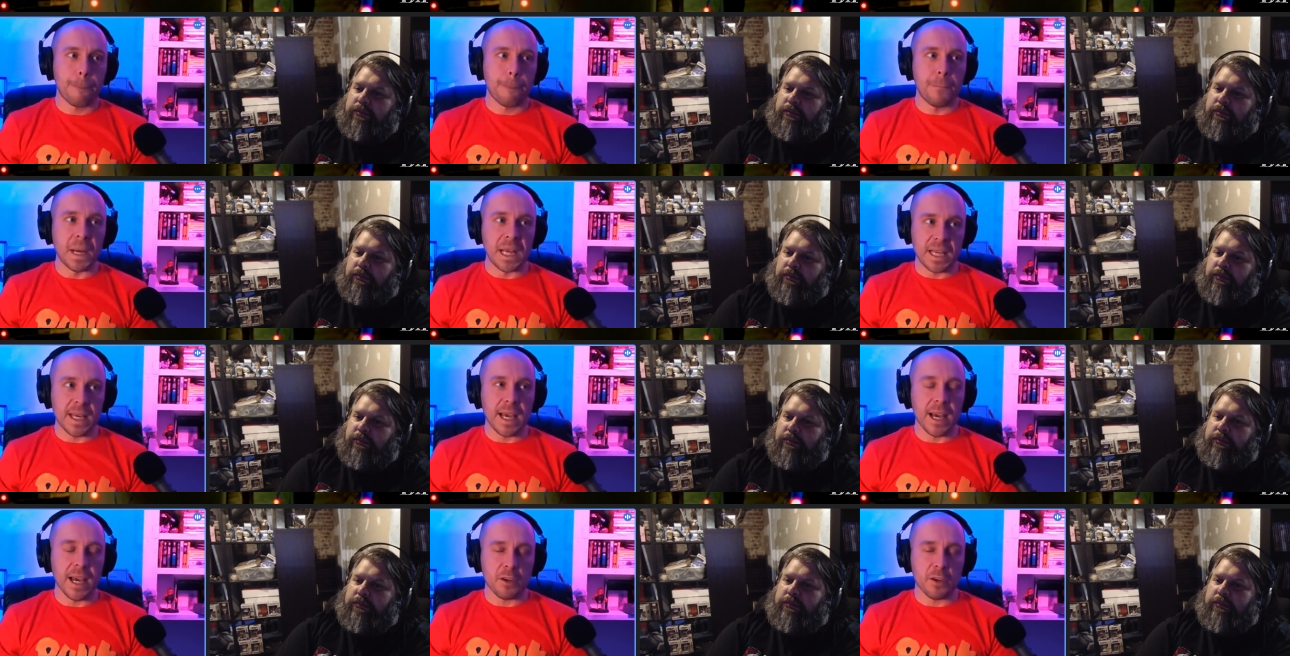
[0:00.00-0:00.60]

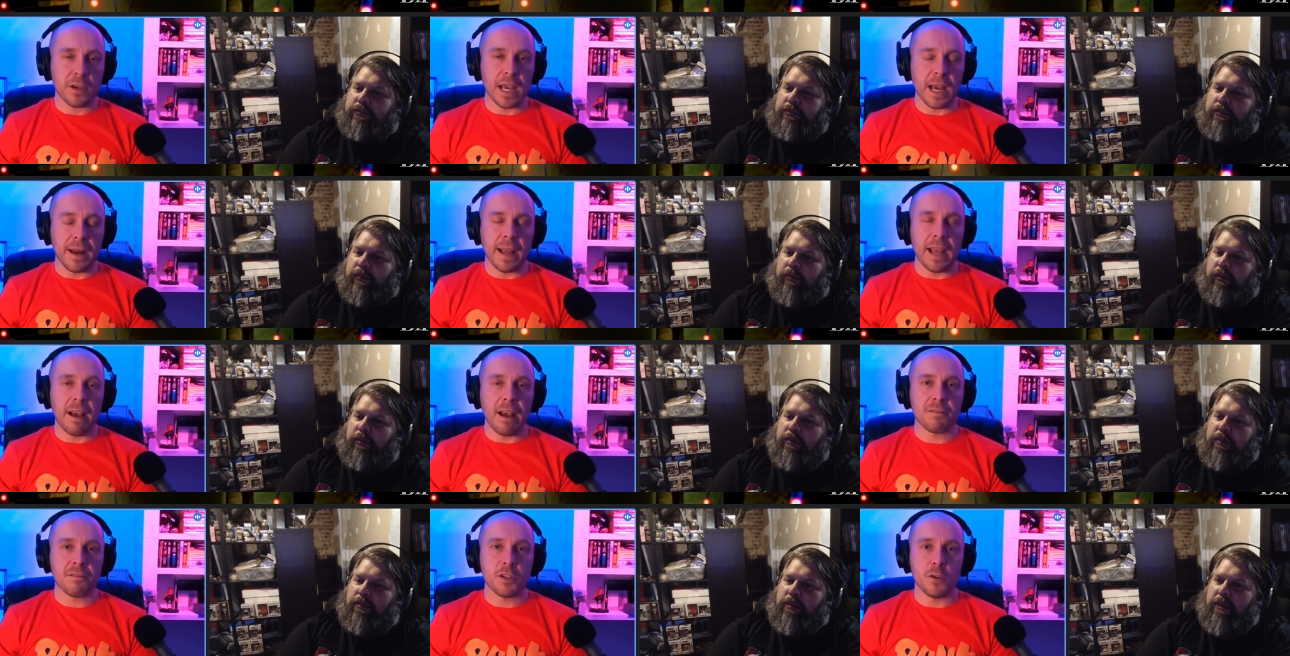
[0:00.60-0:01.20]
Speaker 1: but yeah you kind of
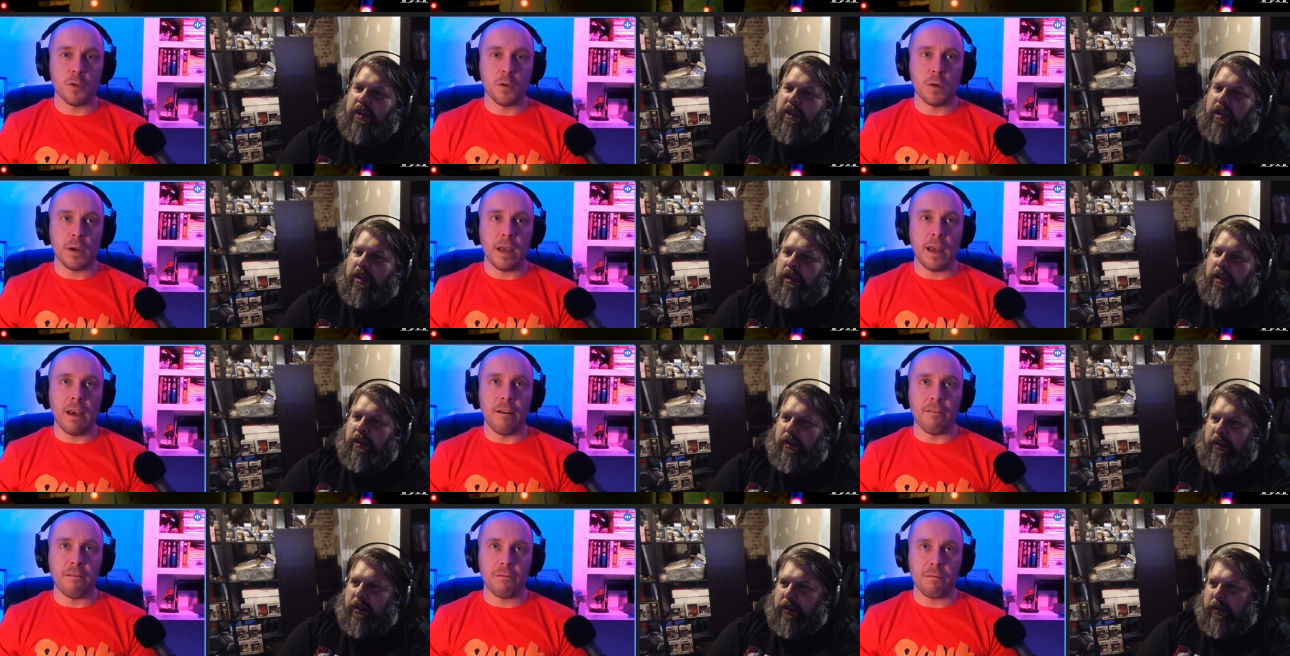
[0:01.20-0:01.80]
have to
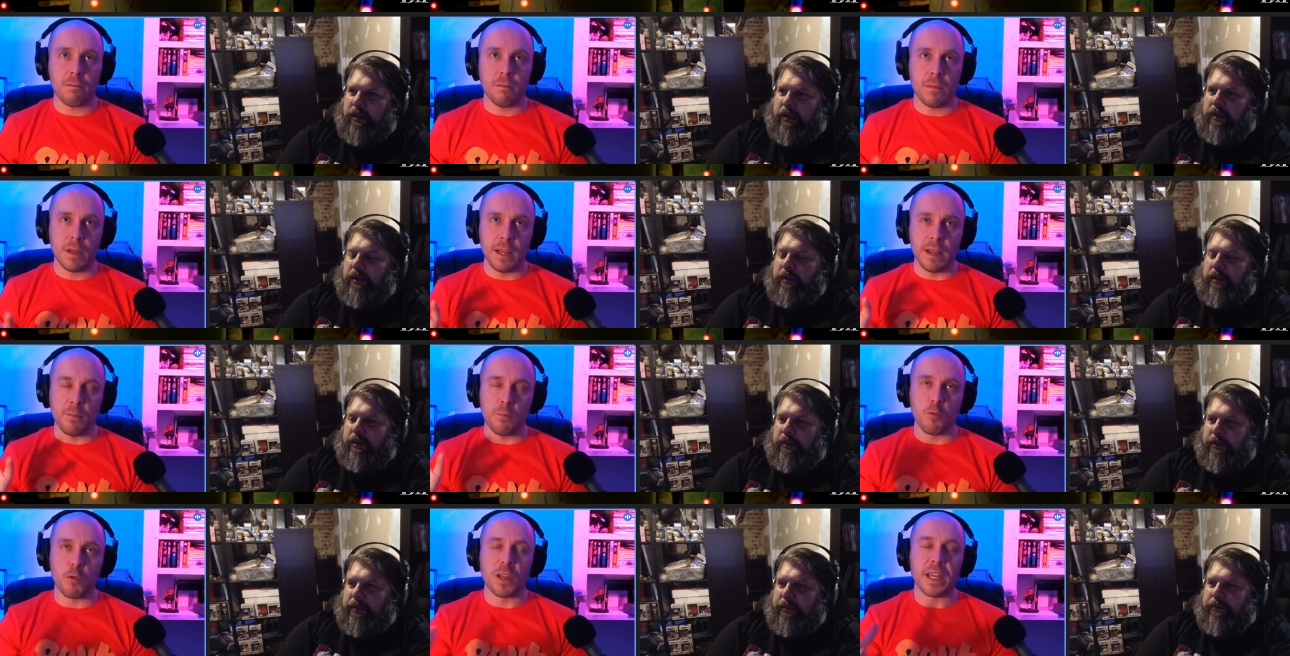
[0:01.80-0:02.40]
have
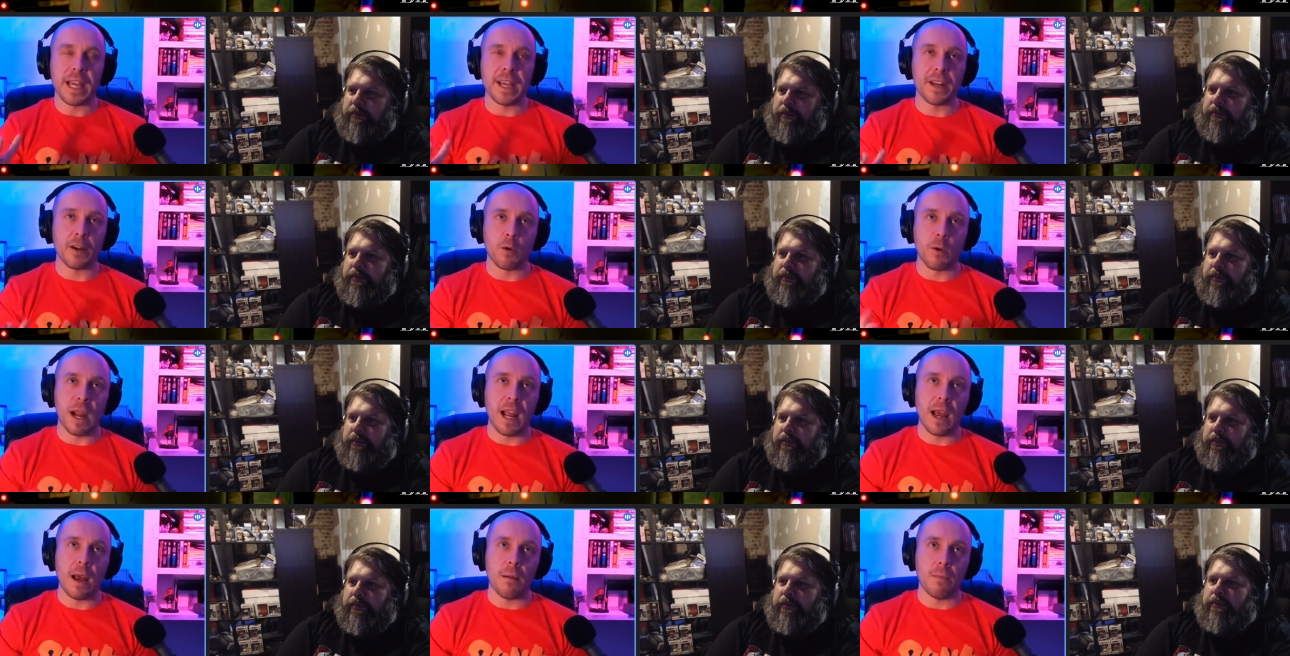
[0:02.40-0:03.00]
it really had to
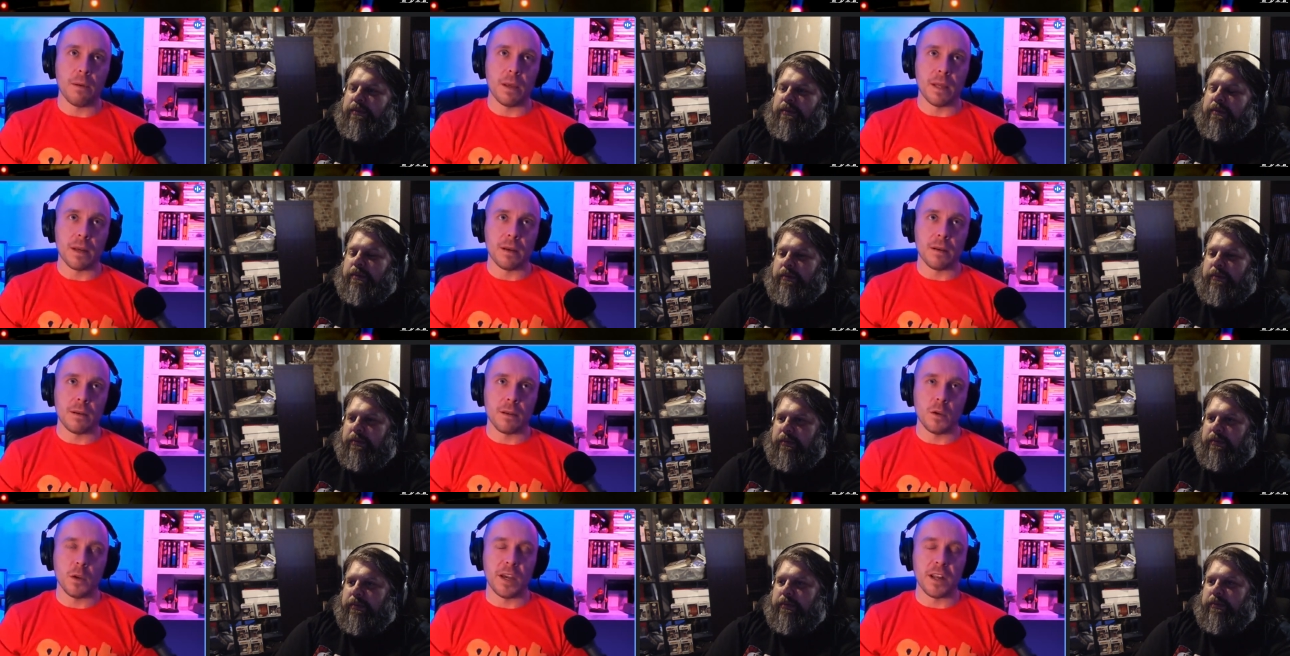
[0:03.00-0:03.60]
grab
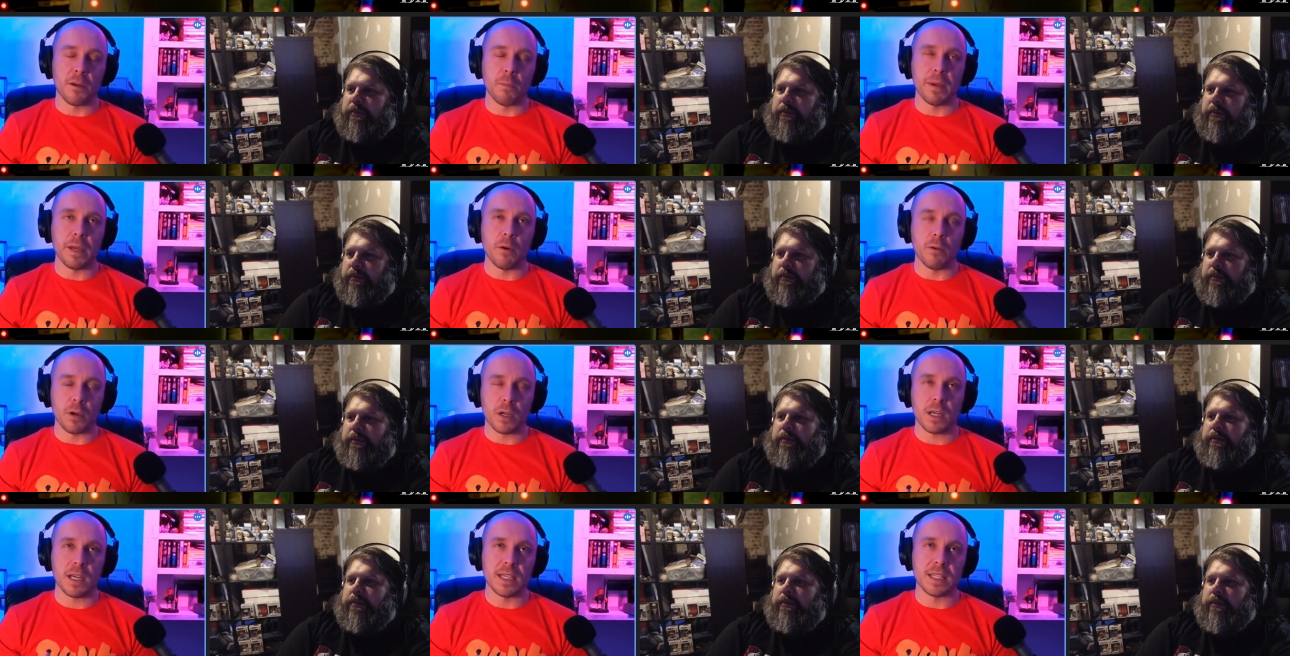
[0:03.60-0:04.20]
and you had to be
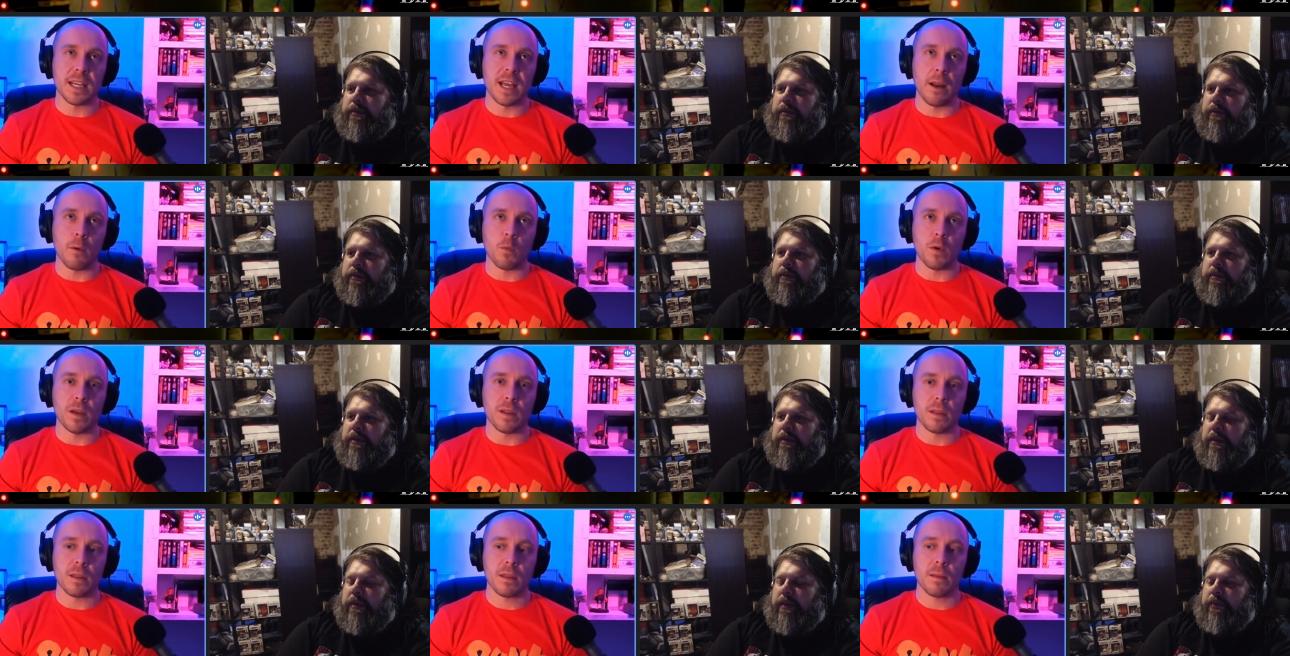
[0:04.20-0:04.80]
content
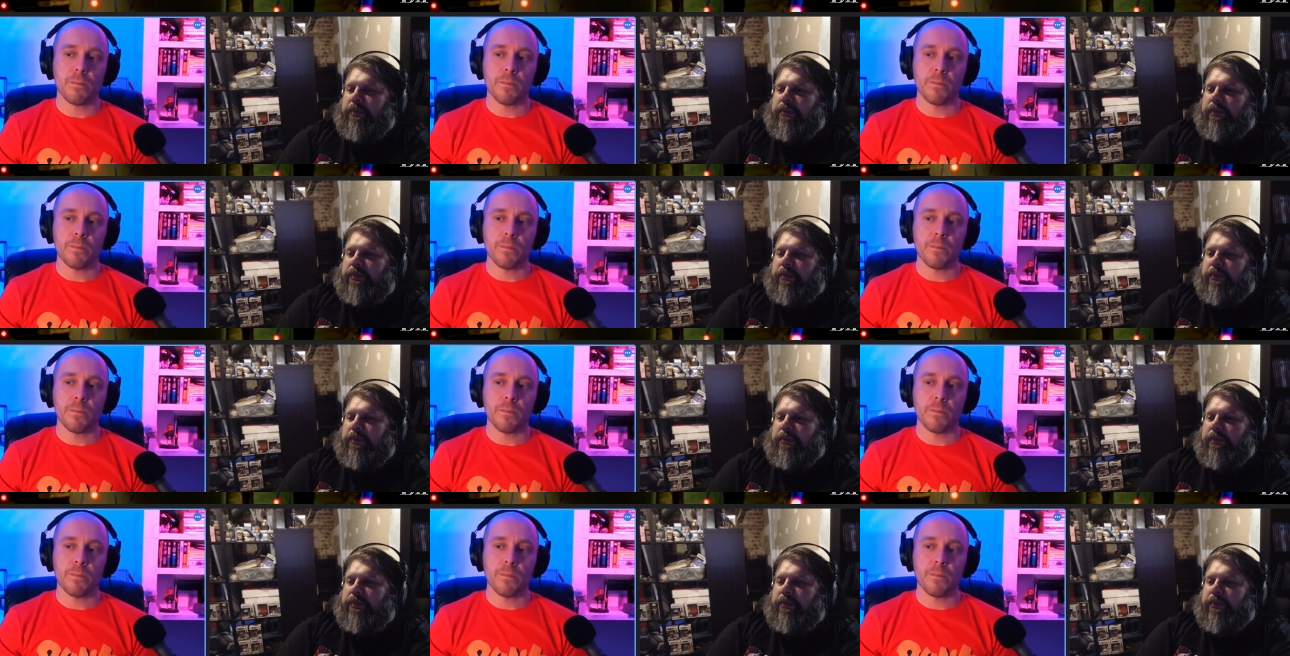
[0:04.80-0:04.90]
with